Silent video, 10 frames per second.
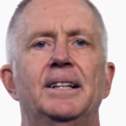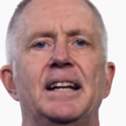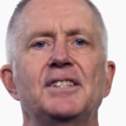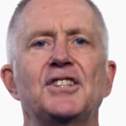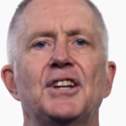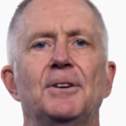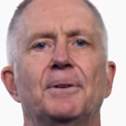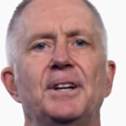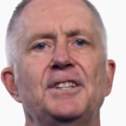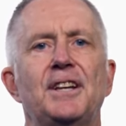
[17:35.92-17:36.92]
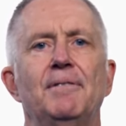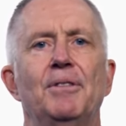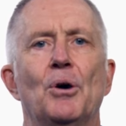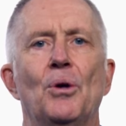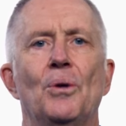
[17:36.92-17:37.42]
Debt securities give
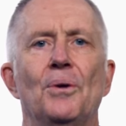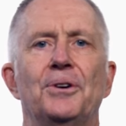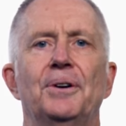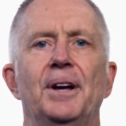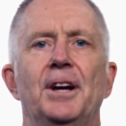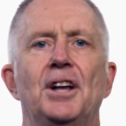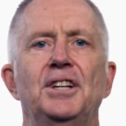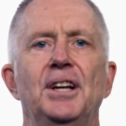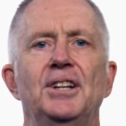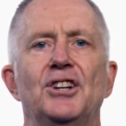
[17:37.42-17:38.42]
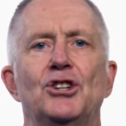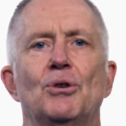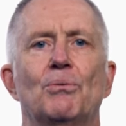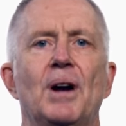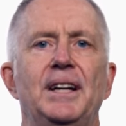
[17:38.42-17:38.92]
the holder an
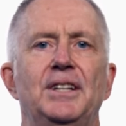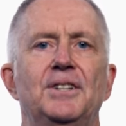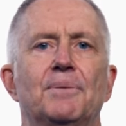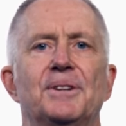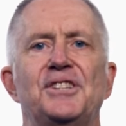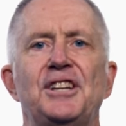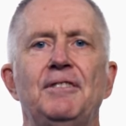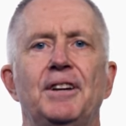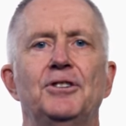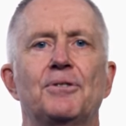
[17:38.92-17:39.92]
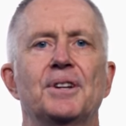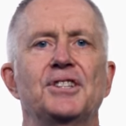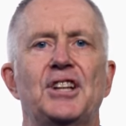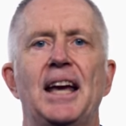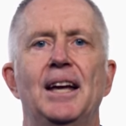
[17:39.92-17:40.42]
unconditional right to receive
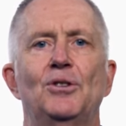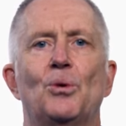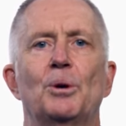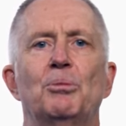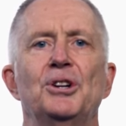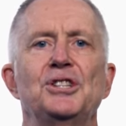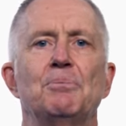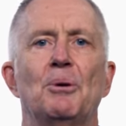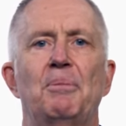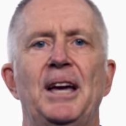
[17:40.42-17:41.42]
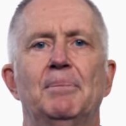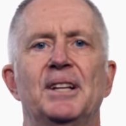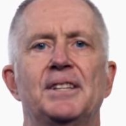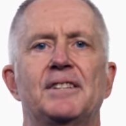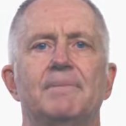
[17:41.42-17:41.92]
interest and or principal
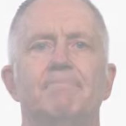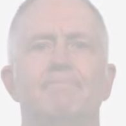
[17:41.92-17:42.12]
payments.